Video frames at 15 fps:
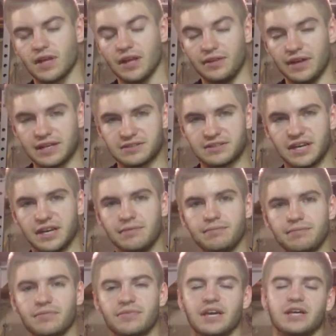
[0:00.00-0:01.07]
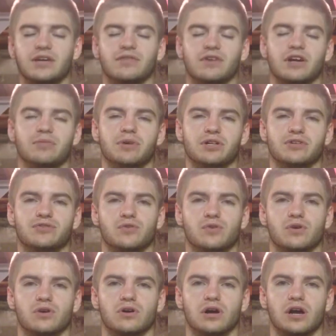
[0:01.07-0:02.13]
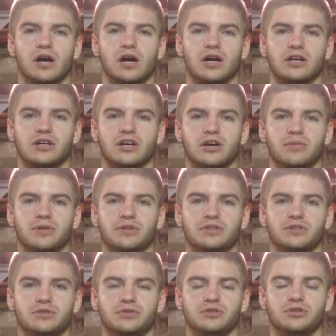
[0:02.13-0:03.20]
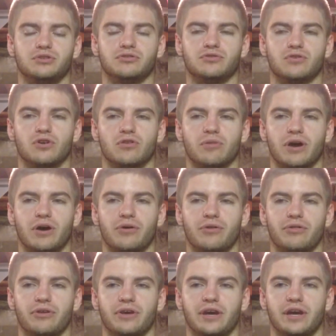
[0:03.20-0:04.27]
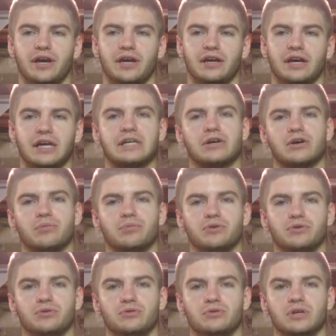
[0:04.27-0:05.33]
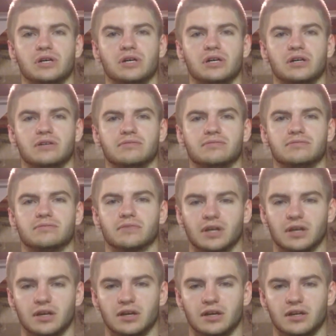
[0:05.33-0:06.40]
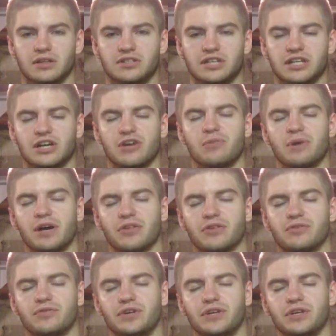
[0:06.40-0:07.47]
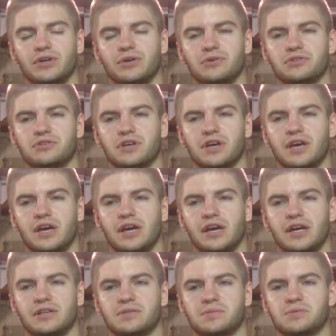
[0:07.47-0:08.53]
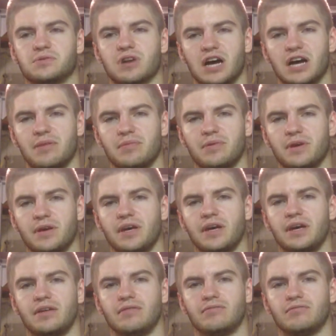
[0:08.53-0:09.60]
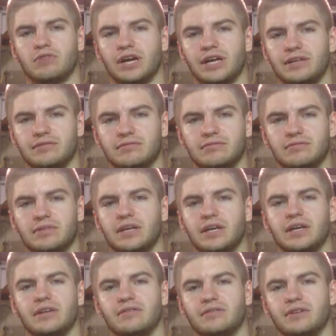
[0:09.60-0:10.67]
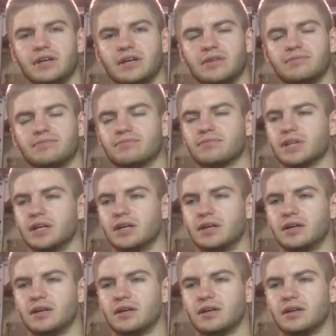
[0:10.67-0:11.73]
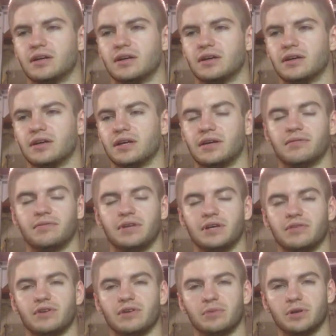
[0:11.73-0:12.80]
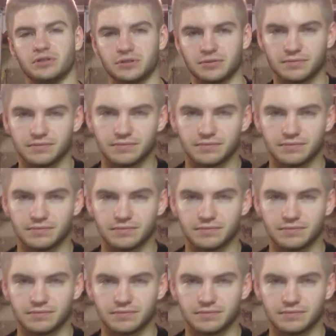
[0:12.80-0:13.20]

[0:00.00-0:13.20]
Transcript: that said, thank you very much for coming to Uniform Health, and I hope you check out my other videos and subscribe and rate, and yeah, thank you very much.